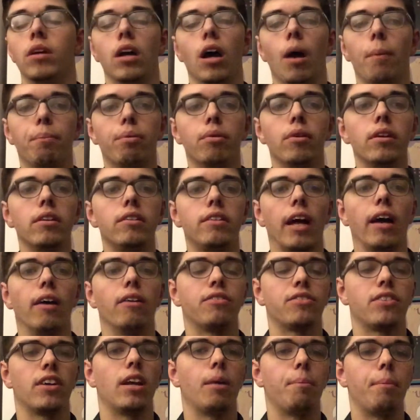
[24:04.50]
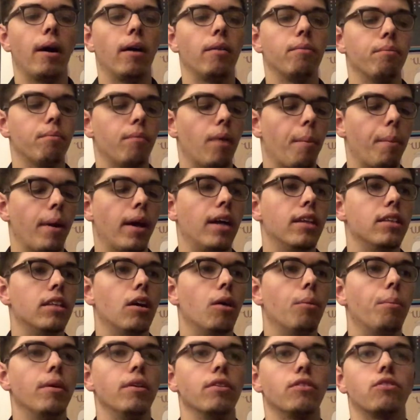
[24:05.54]
pretty downside about it, though,
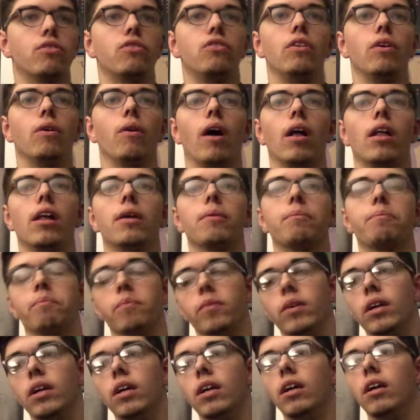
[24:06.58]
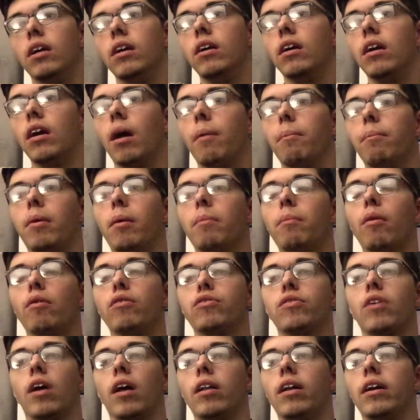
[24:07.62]
but still,
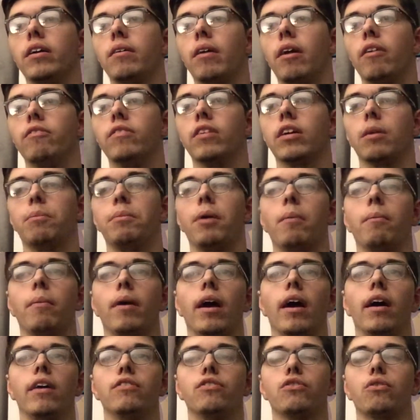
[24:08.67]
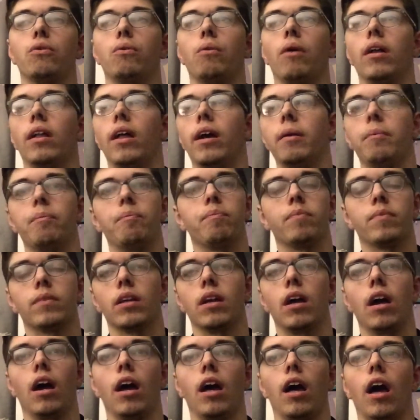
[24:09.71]
mostly I like everything about my high school.
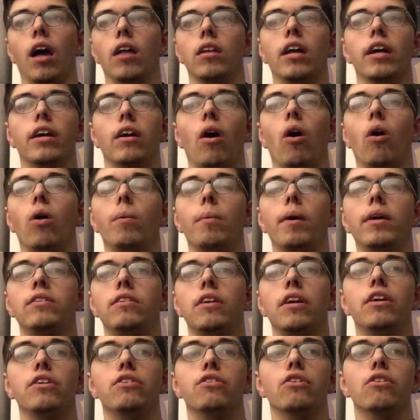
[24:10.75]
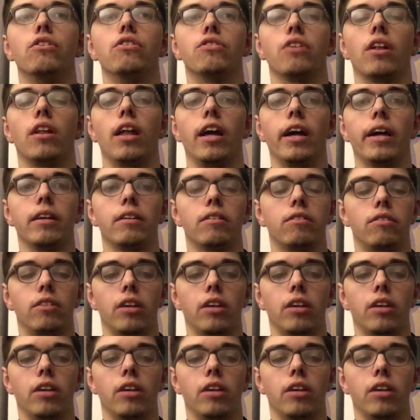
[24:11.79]
I like all my teachers, I like,